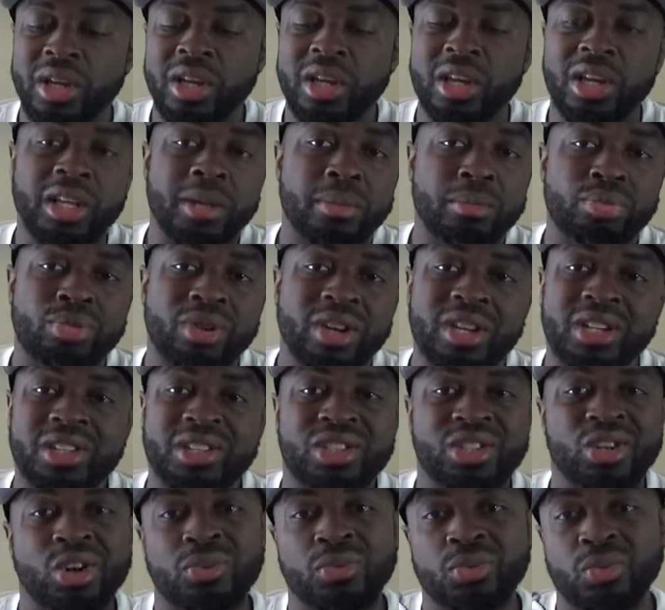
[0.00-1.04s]
imprint
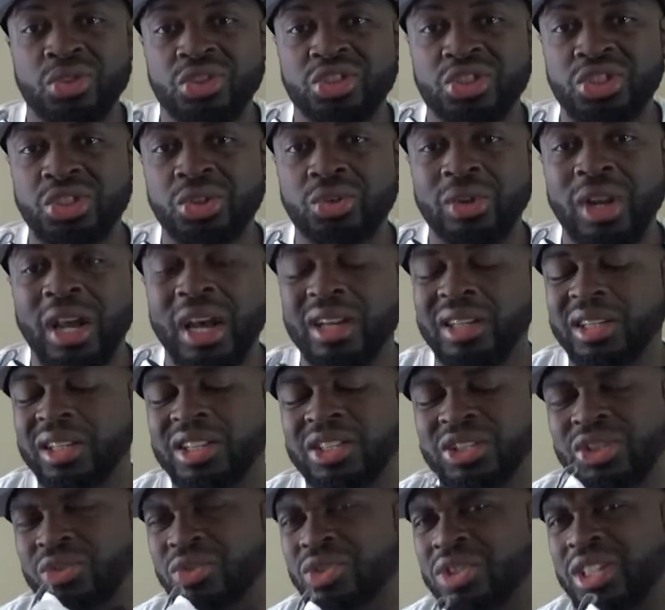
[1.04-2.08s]
itself on a shoe like
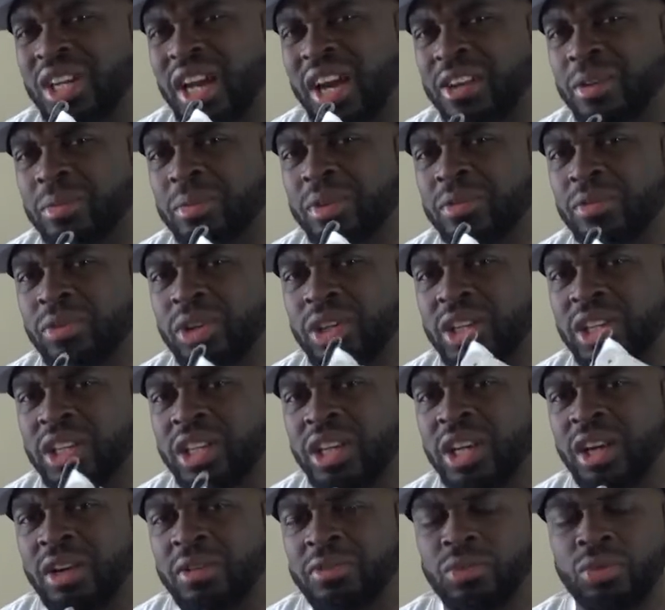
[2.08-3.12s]
this, so you just have to be really
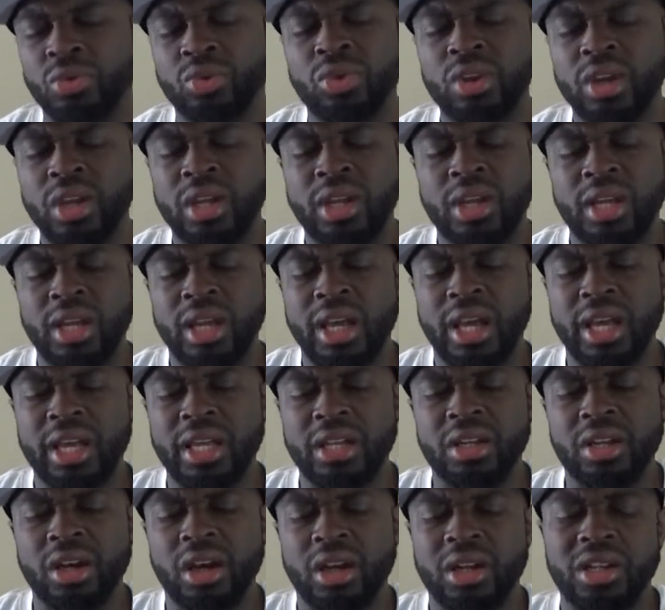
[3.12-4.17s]
careful.
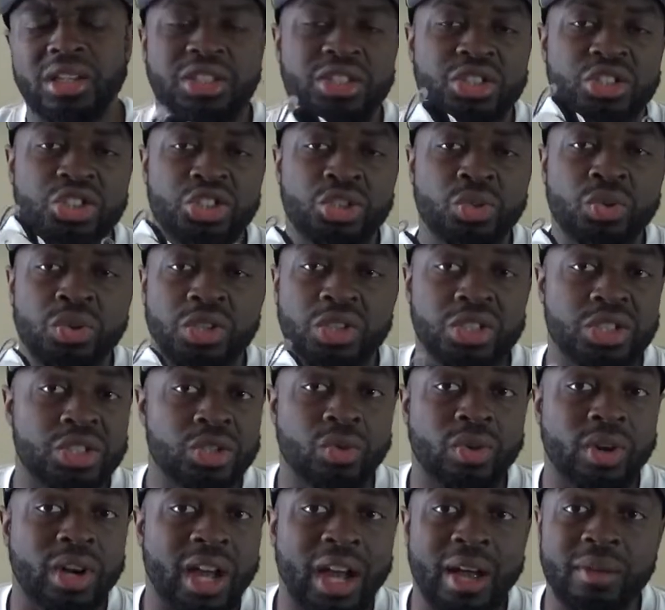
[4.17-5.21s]
And this is a shoe you're just
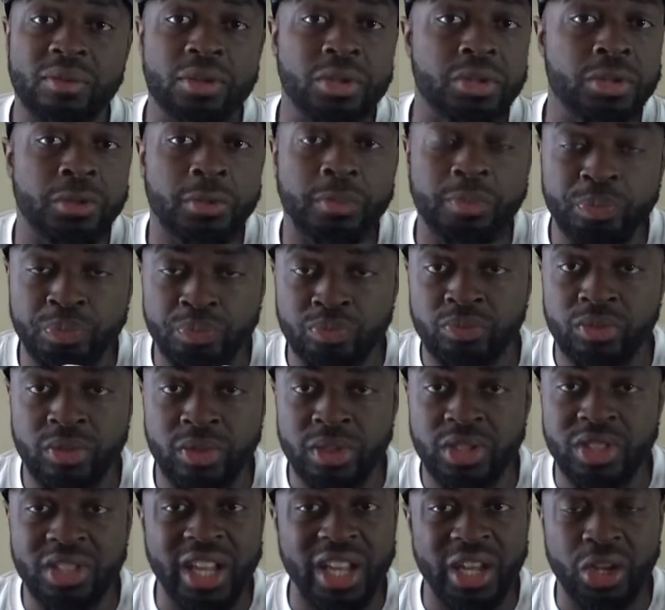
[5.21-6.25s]
going to have to
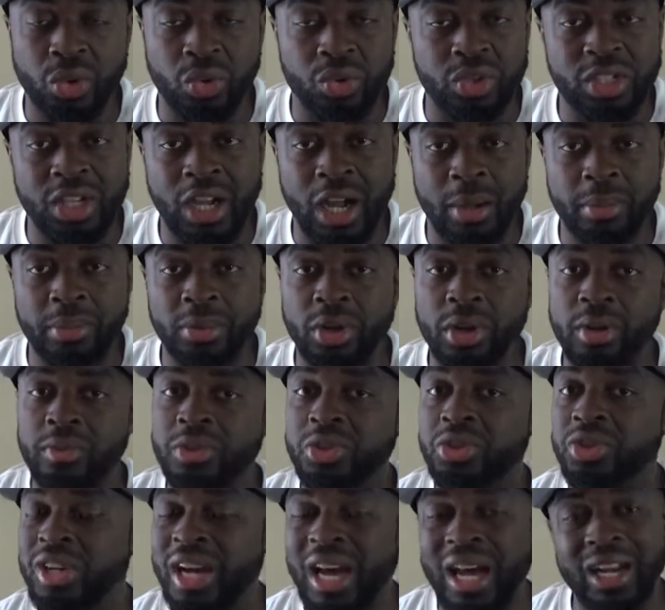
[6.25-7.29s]
stay on top of,
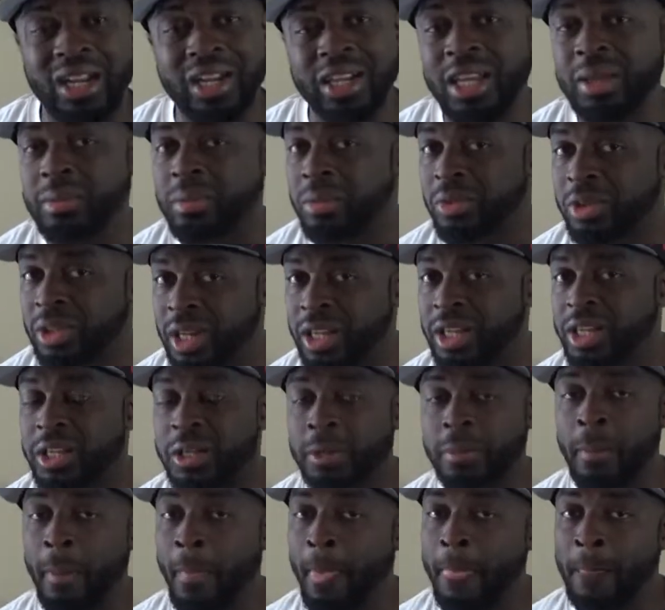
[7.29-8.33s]
and you got to keep them
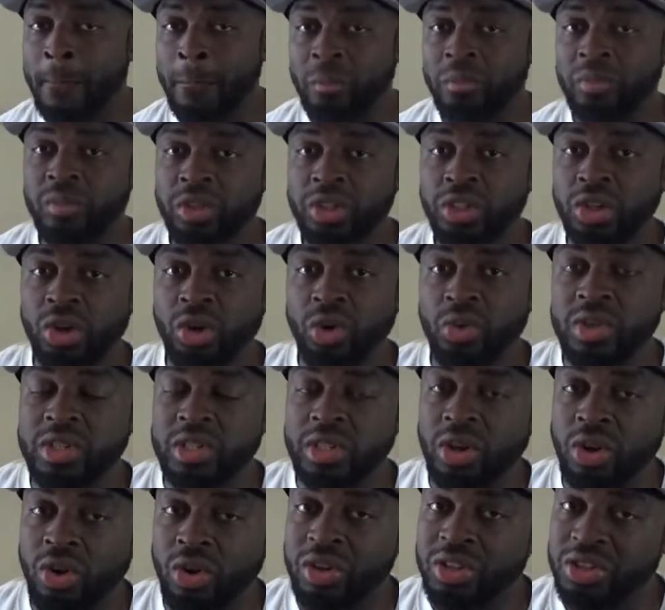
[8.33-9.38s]
clean, you know,
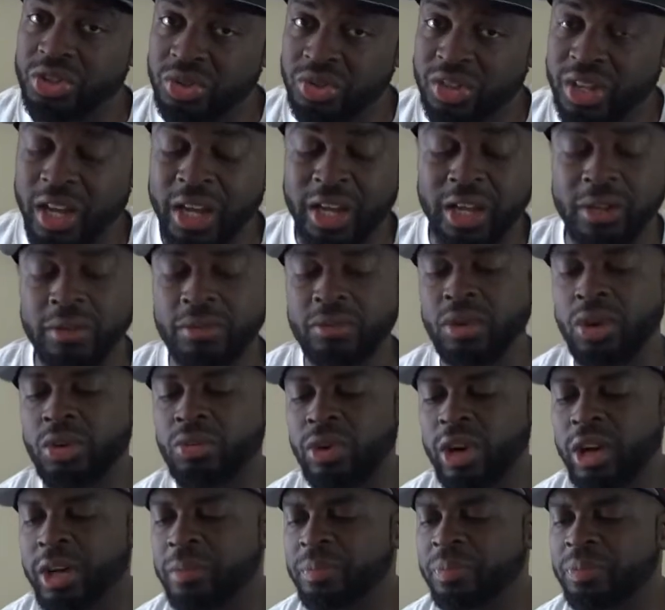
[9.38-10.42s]
as long as you can. All
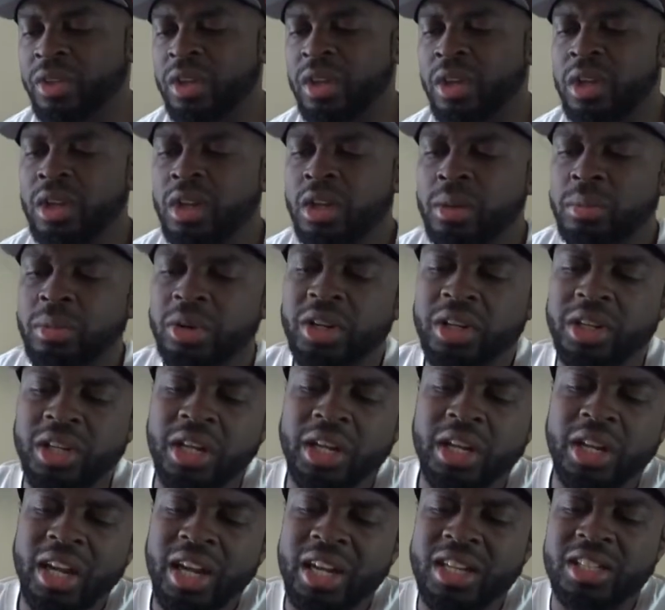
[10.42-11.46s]
right, but
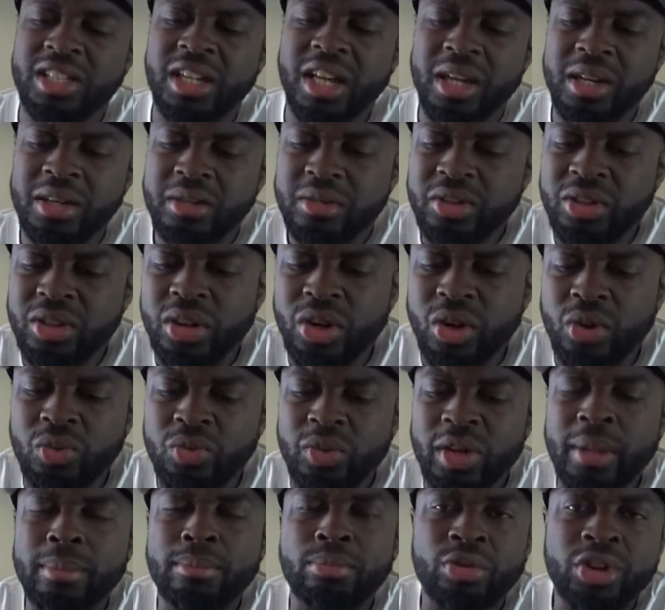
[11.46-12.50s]
again, it has that, you know,
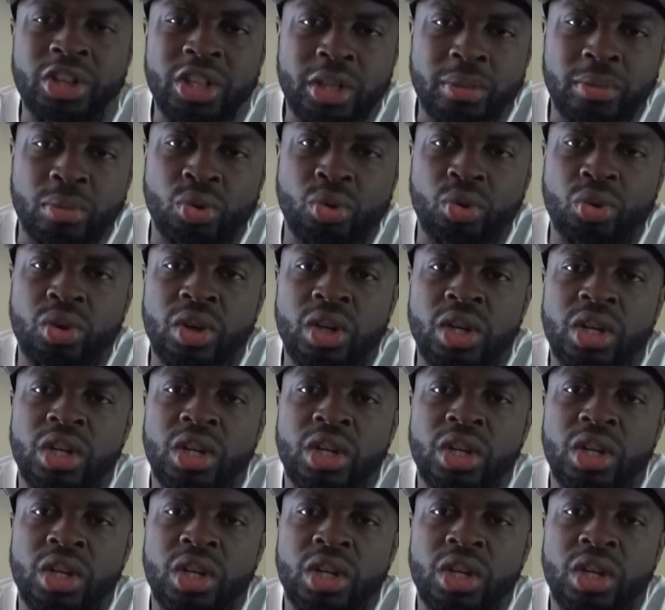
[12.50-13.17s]
that breathable